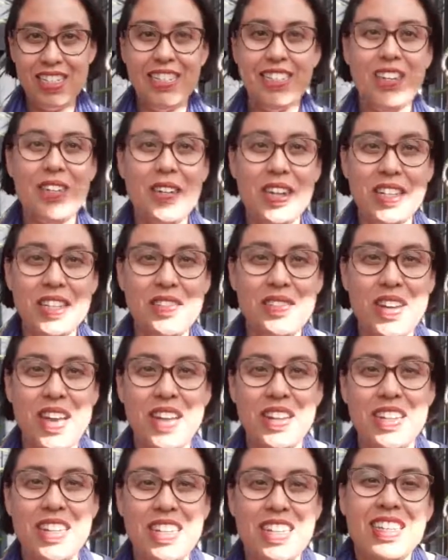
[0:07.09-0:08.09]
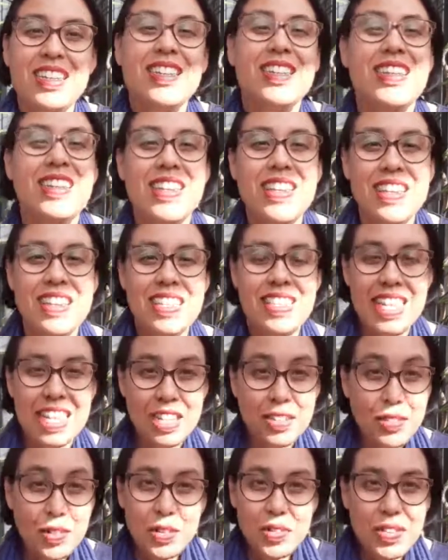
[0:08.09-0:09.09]
director, founder,
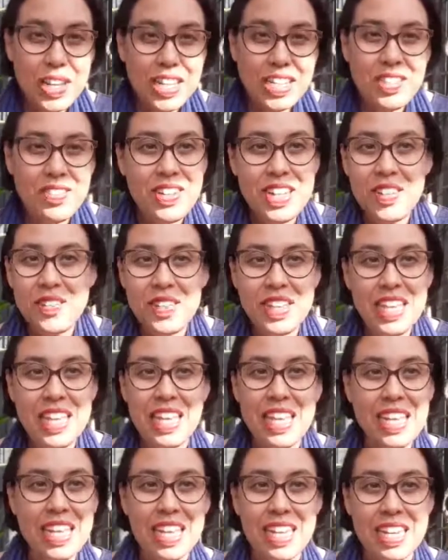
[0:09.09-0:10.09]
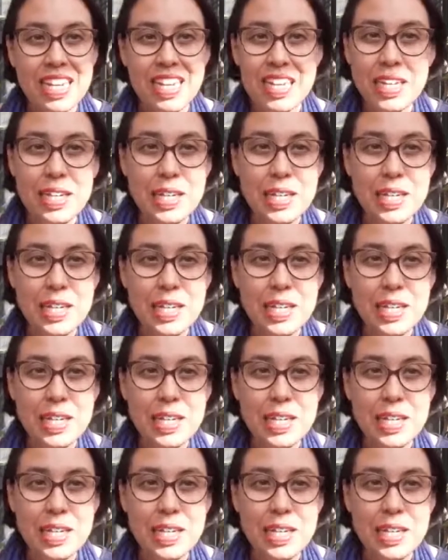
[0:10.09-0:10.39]
Centre for Effective Living here.